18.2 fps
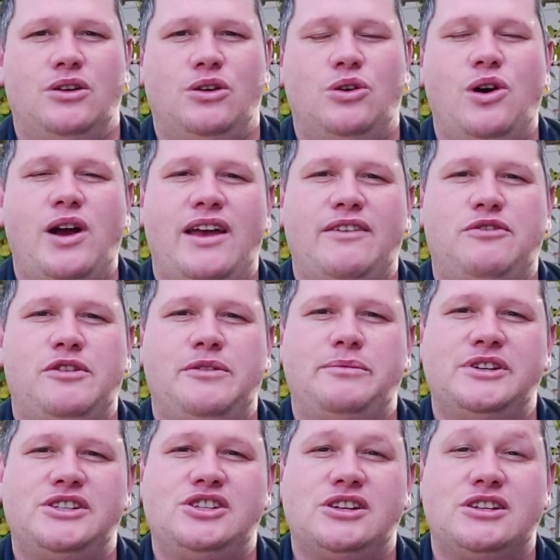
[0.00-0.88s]
Or have
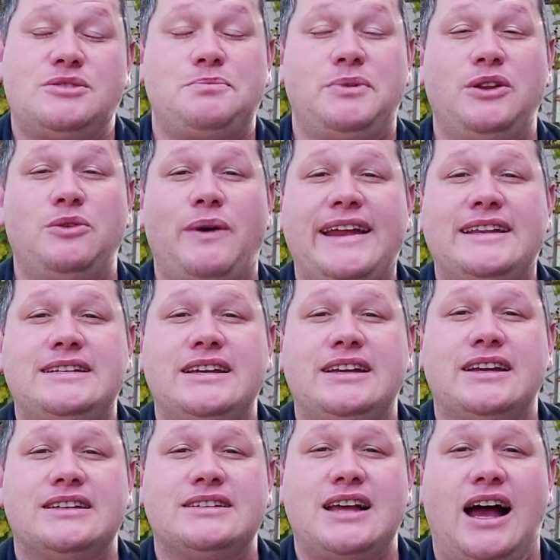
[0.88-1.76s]
we just been
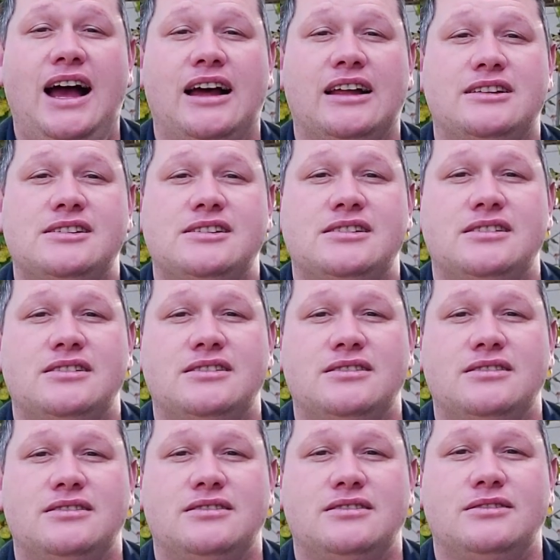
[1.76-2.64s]
waiting us out,
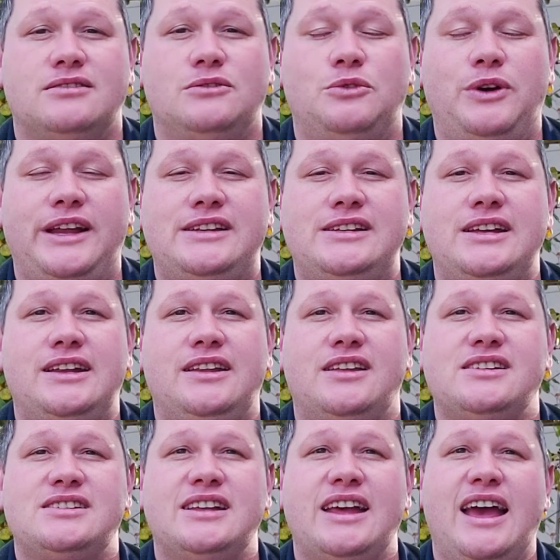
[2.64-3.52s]
waiting
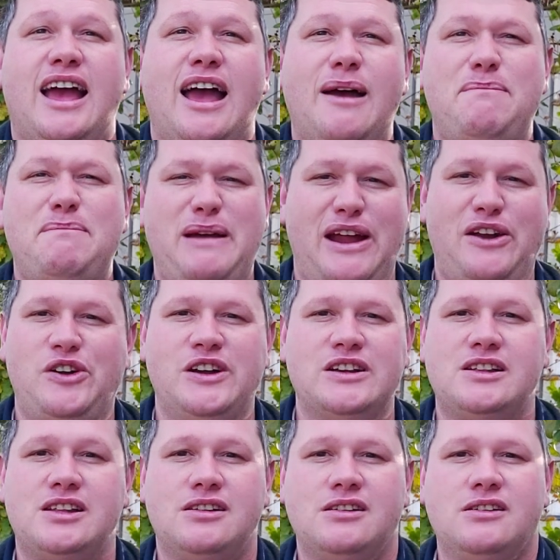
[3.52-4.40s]
this
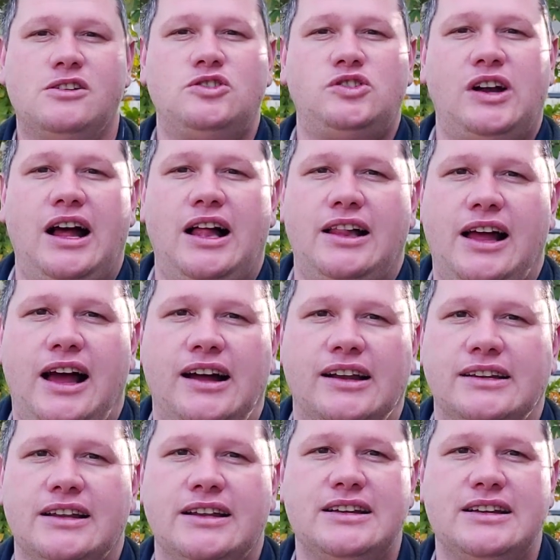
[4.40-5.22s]
apparent trial out?